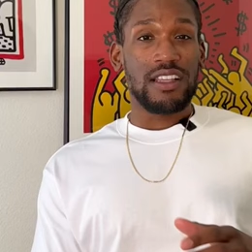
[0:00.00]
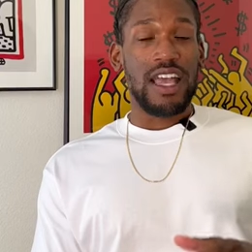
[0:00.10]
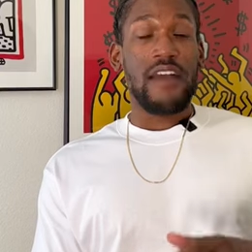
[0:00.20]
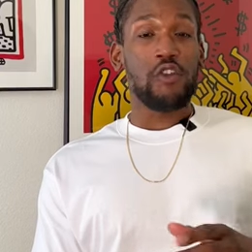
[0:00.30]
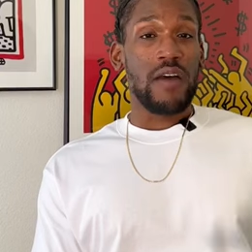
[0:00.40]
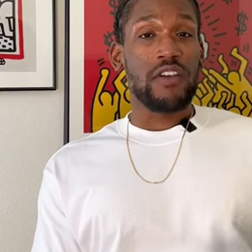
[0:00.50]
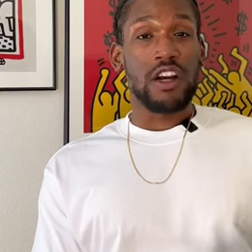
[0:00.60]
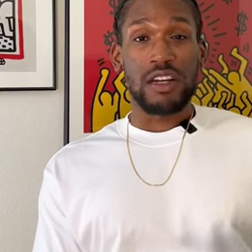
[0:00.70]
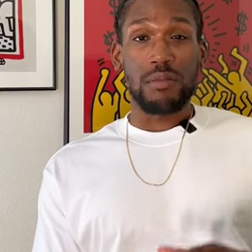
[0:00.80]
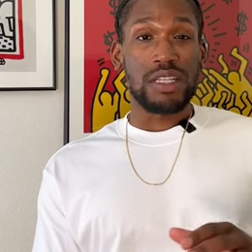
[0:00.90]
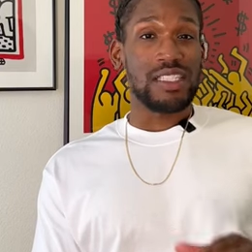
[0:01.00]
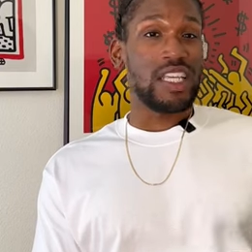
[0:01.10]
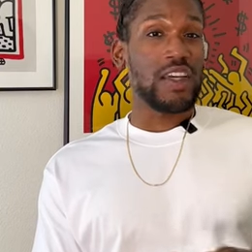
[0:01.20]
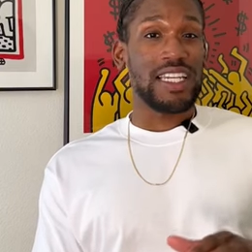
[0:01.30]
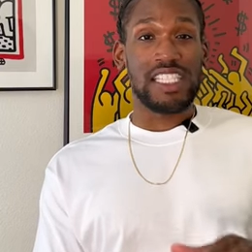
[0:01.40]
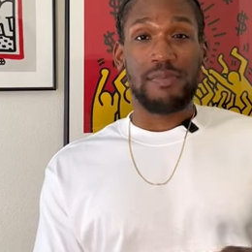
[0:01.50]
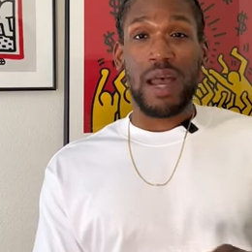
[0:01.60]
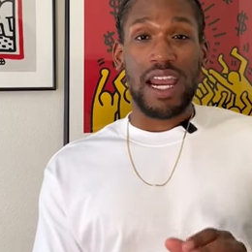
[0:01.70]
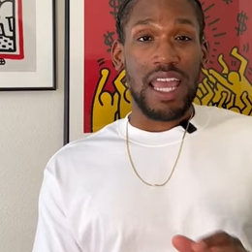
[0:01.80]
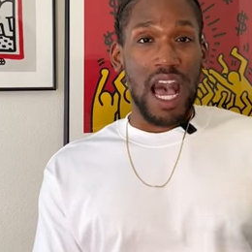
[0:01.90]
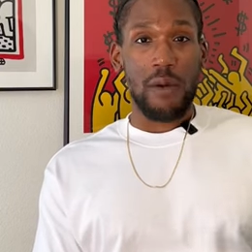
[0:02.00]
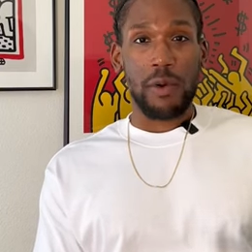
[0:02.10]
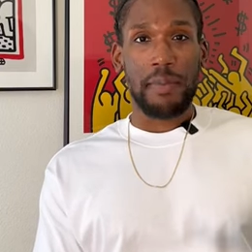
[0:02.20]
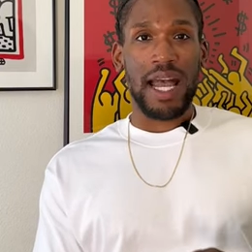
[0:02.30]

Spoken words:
Have you ever heard a Brazilian-inspired album